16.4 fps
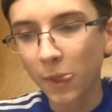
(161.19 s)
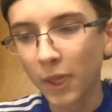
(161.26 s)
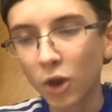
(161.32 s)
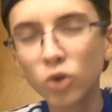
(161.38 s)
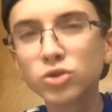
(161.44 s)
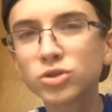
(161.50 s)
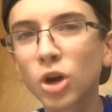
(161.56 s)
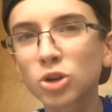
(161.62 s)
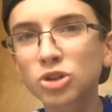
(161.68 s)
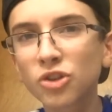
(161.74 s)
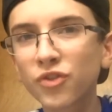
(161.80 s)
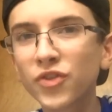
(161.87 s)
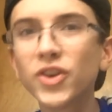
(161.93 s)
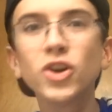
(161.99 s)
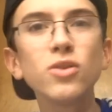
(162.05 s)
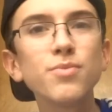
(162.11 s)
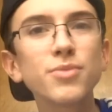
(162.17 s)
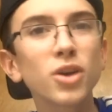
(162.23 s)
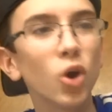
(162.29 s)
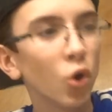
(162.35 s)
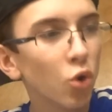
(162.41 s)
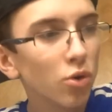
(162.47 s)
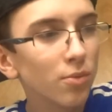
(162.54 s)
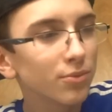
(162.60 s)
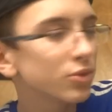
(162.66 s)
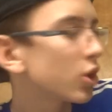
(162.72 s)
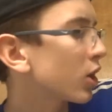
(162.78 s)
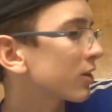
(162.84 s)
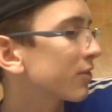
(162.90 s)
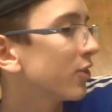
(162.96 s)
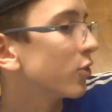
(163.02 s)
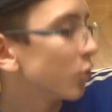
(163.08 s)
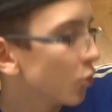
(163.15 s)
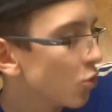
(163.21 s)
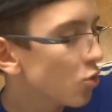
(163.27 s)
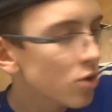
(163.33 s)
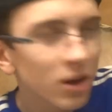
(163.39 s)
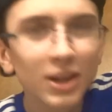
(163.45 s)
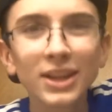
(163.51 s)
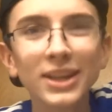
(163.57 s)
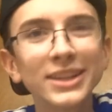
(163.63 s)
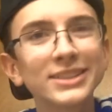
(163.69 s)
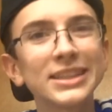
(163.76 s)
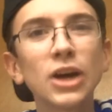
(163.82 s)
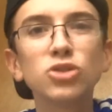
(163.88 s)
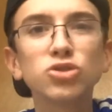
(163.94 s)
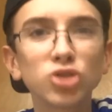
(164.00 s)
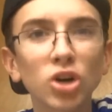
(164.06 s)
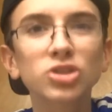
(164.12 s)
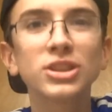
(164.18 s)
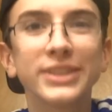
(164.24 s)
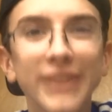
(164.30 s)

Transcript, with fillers: Who's Dr. Phil? Who? Dr. Phil? Who? It's now Dr.